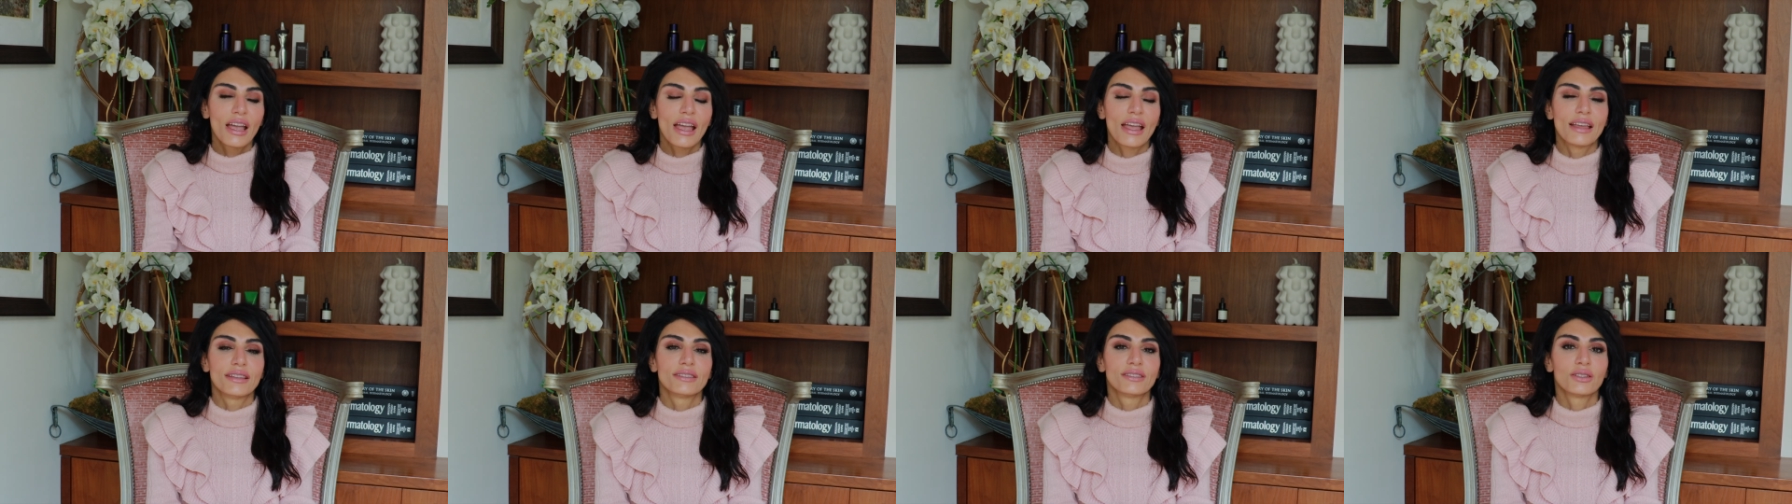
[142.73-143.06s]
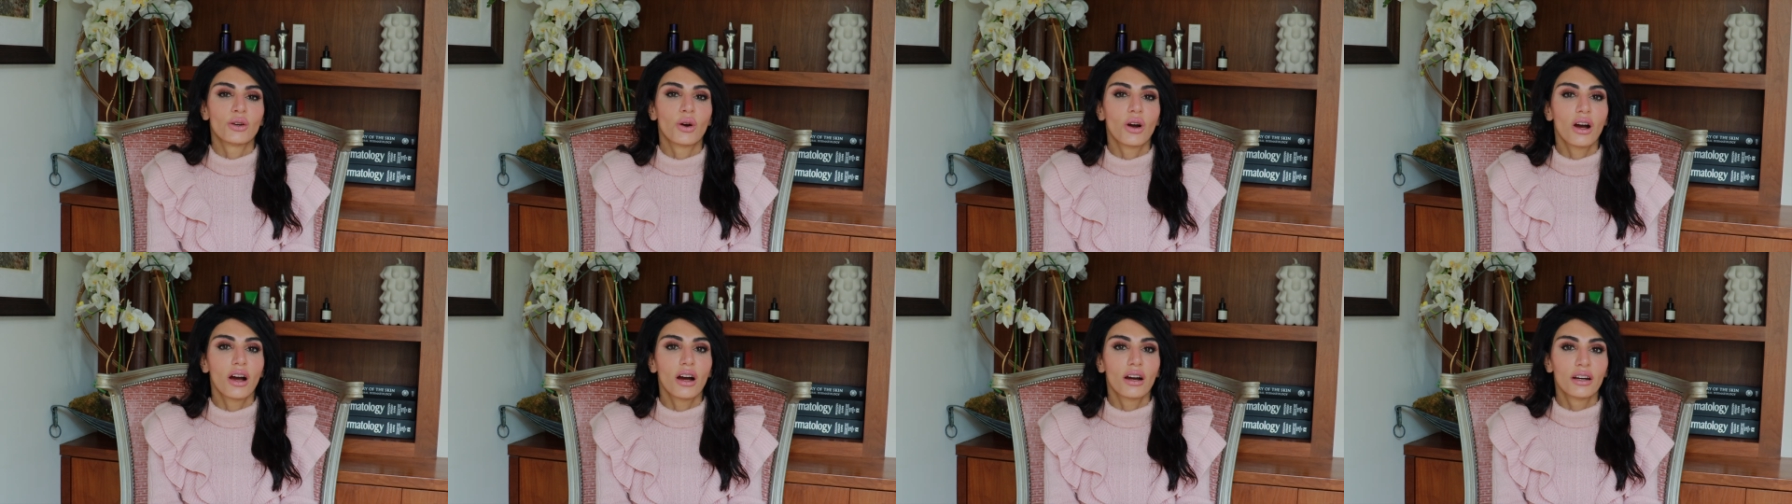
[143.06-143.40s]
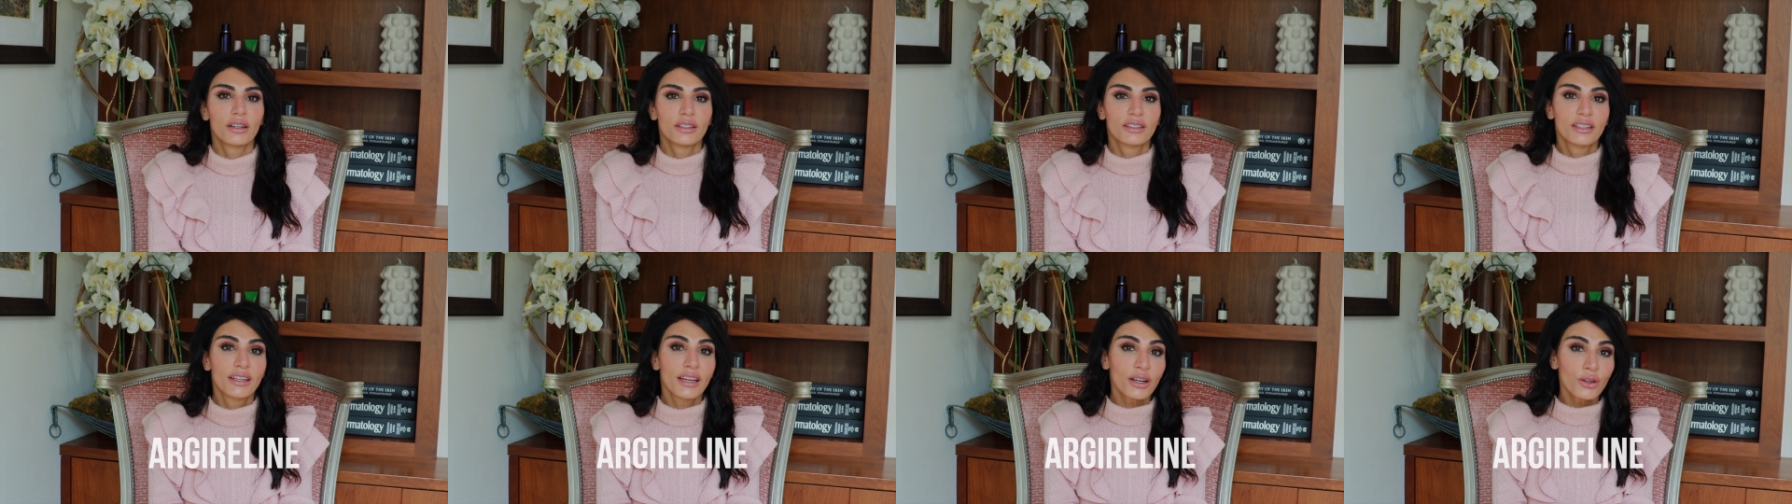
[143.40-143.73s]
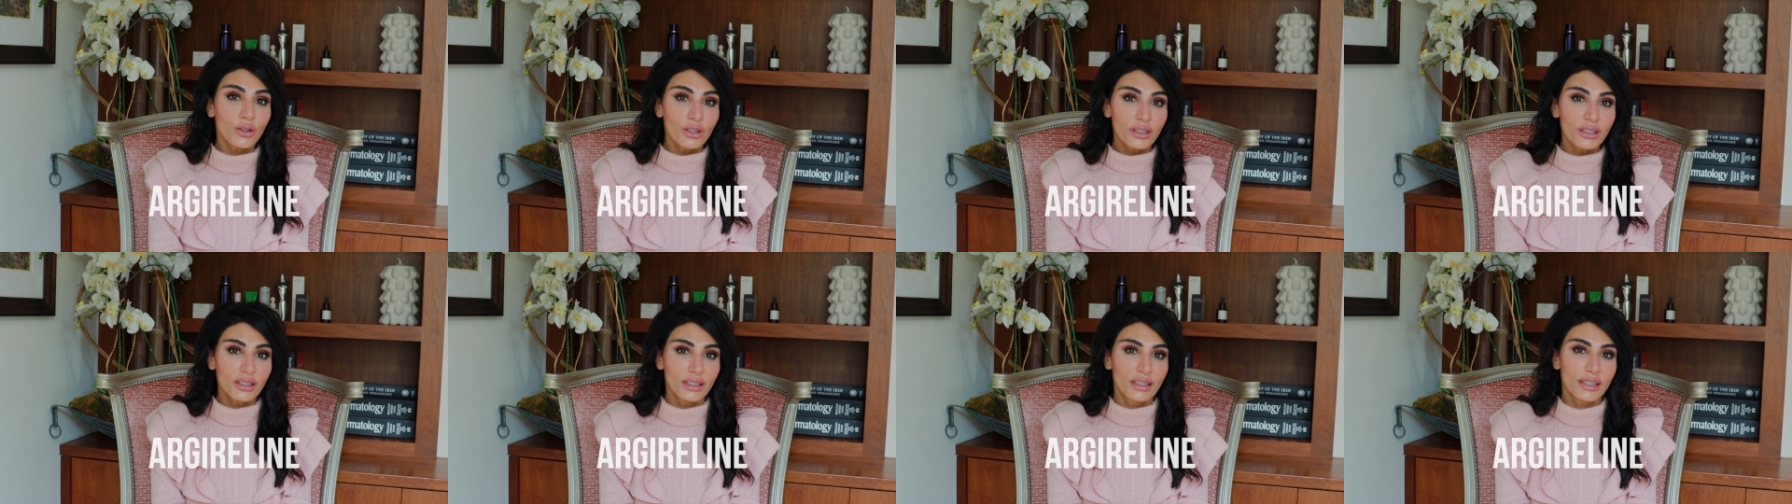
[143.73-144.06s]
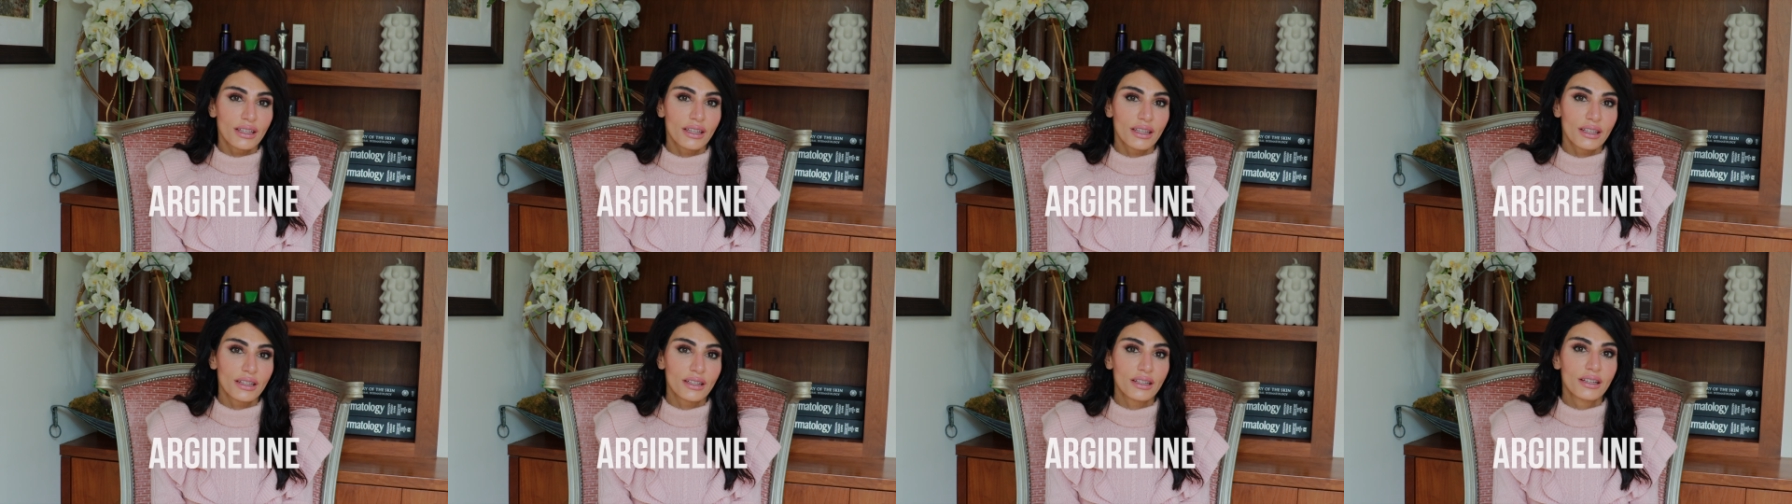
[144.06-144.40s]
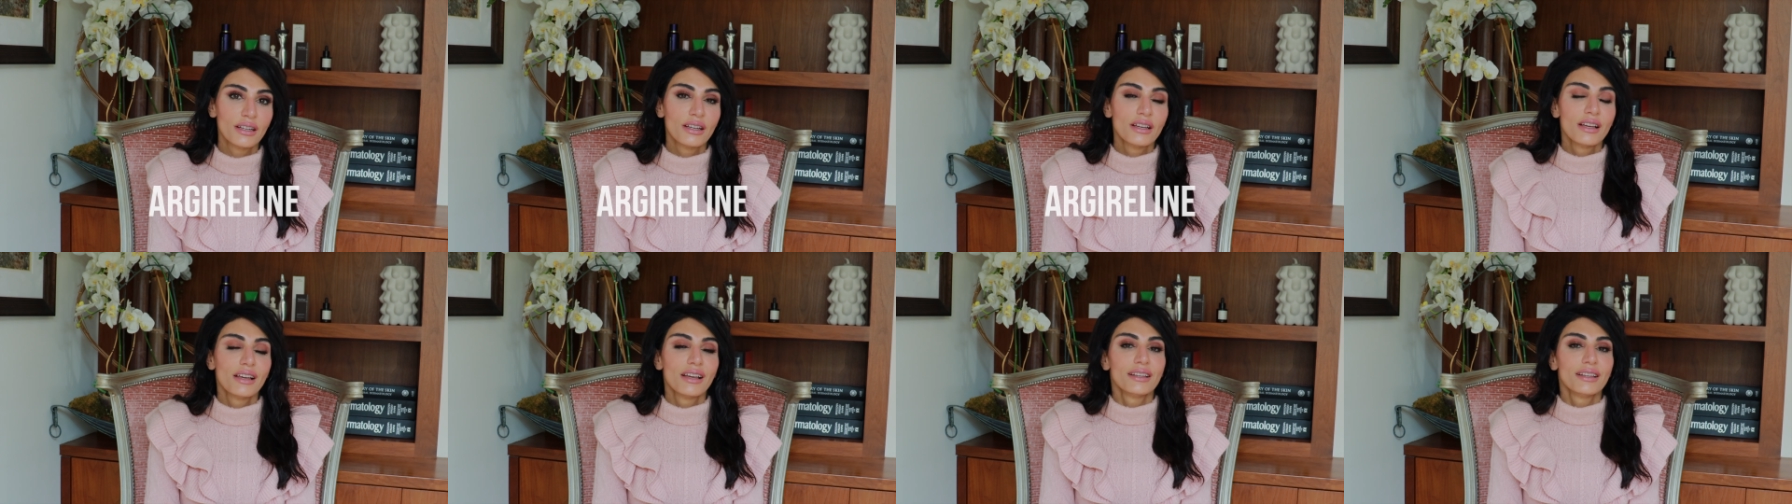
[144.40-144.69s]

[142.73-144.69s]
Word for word: And so Argireline